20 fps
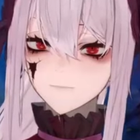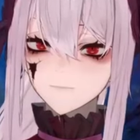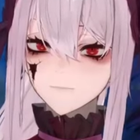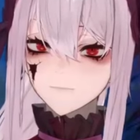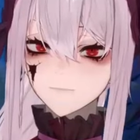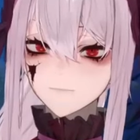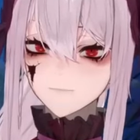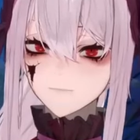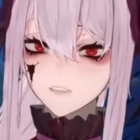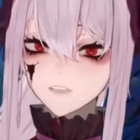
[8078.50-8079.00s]

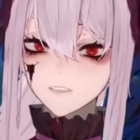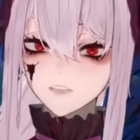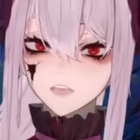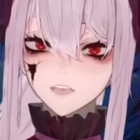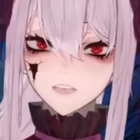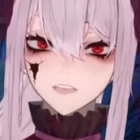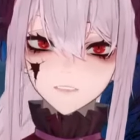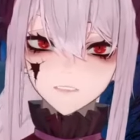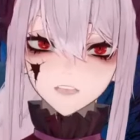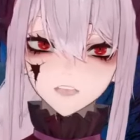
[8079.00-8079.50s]
He's not
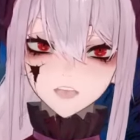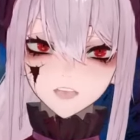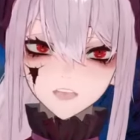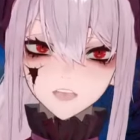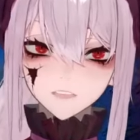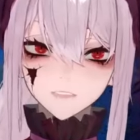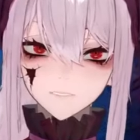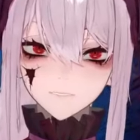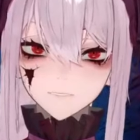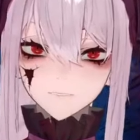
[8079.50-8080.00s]
even here.
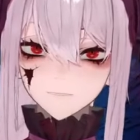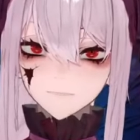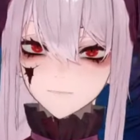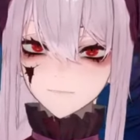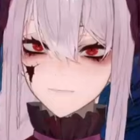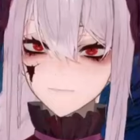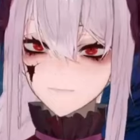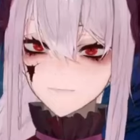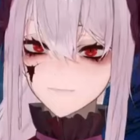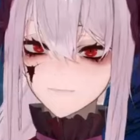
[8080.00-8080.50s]

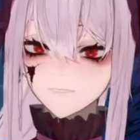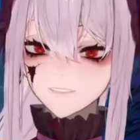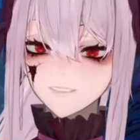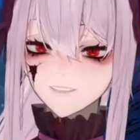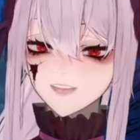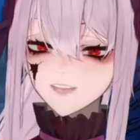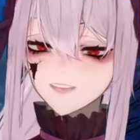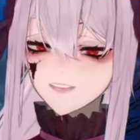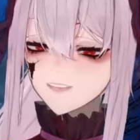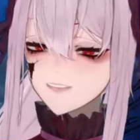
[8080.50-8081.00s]
He's
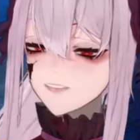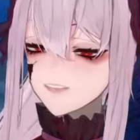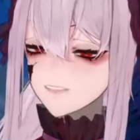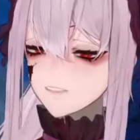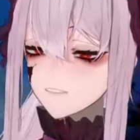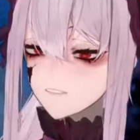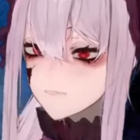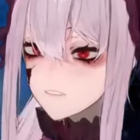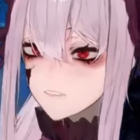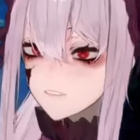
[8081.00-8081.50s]
letting his other
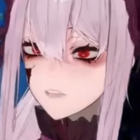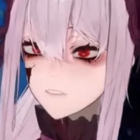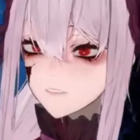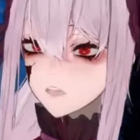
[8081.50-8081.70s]
people fight